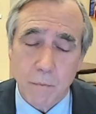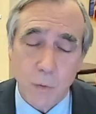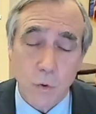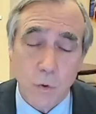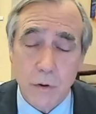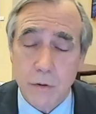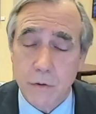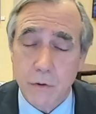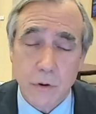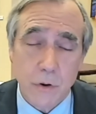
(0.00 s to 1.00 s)
world's
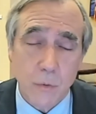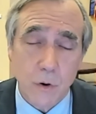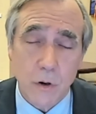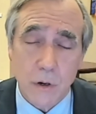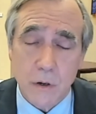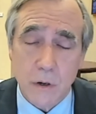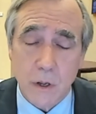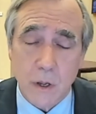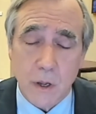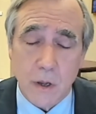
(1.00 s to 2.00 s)
nuclear war.
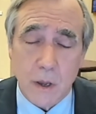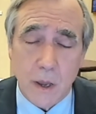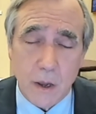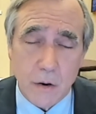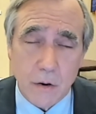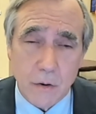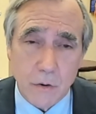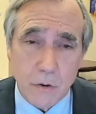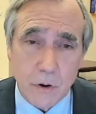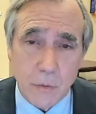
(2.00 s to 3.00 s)
And
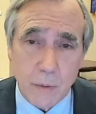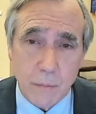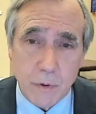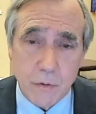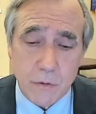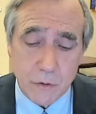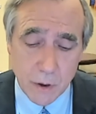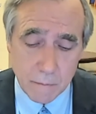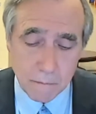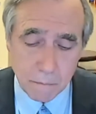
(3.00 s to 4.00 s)
nuclear weapons,
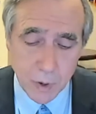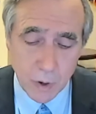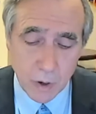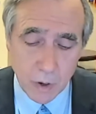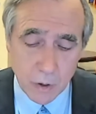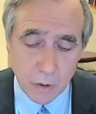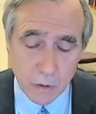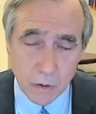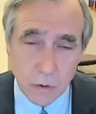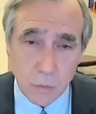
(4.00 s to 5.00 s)

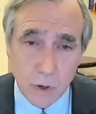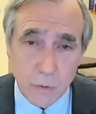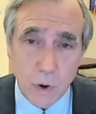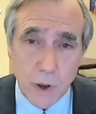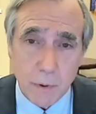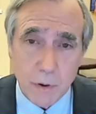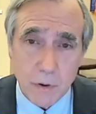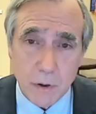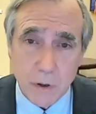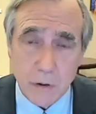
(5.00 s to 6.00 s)
one weapon
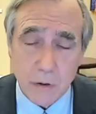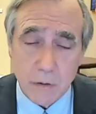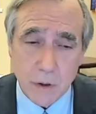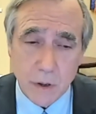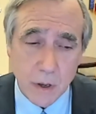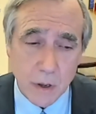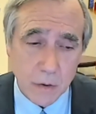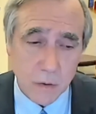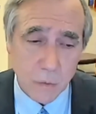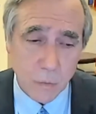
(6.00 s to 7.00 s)

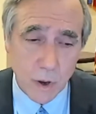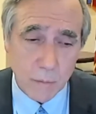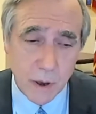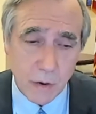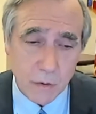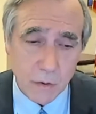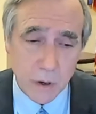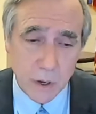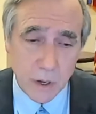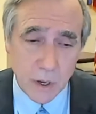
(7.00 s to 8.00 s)
can wipe out,
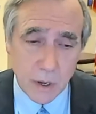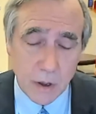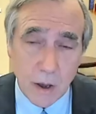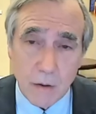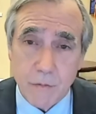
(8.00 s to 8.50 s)
a